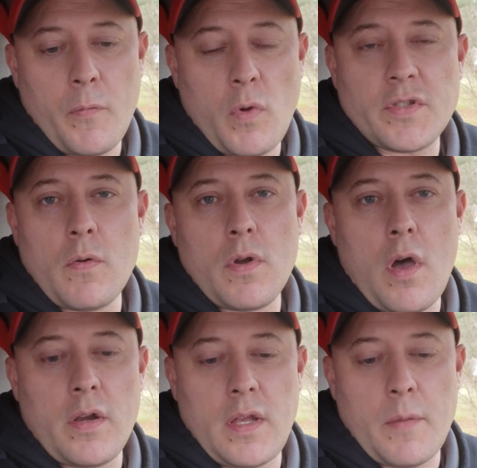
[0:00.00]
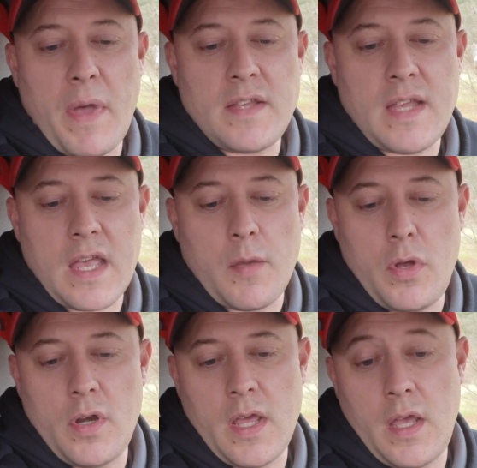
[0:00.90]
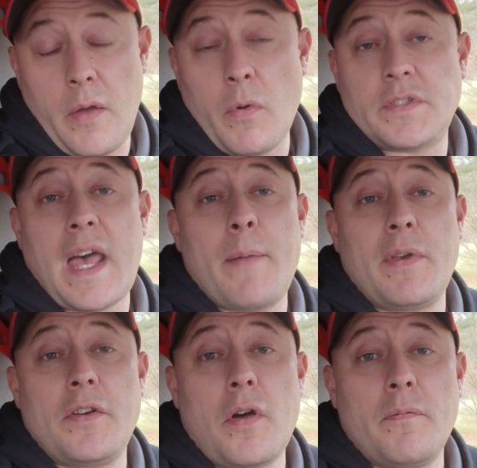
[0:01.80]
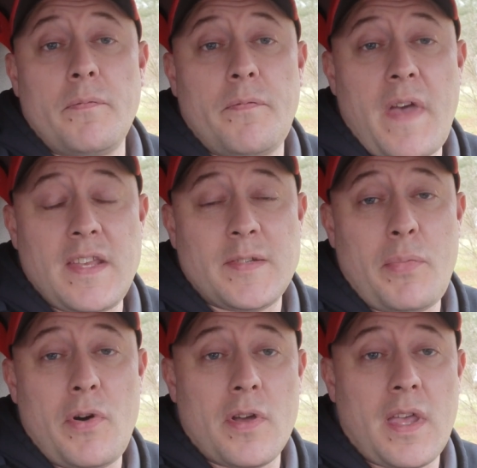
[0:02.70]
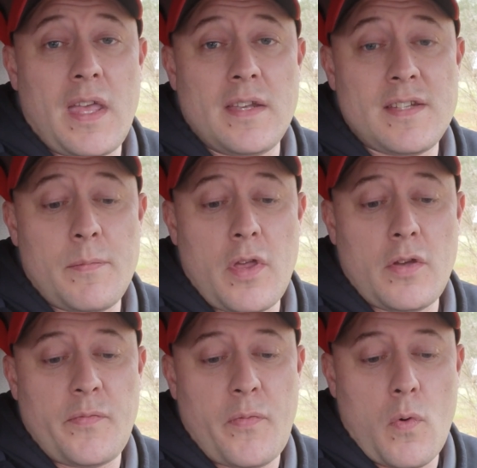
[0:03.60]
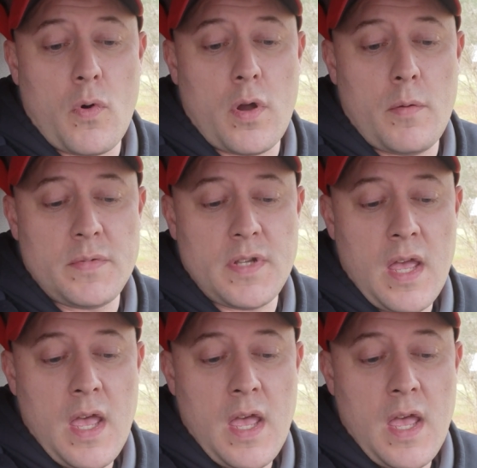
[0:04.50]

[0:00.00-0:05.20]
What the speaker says: what's going on in the basshead community, what's happening on Facebook and some of those forums,